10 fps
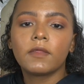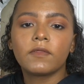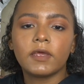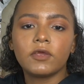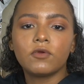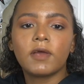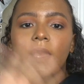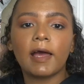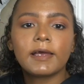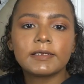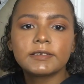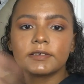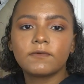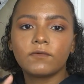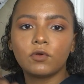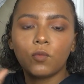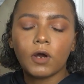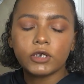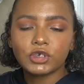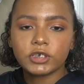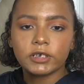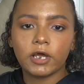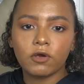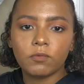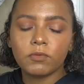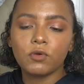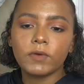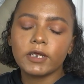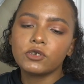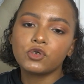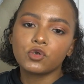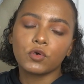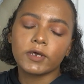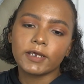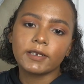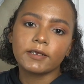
Thank you guys for watching. I hope you enjoy.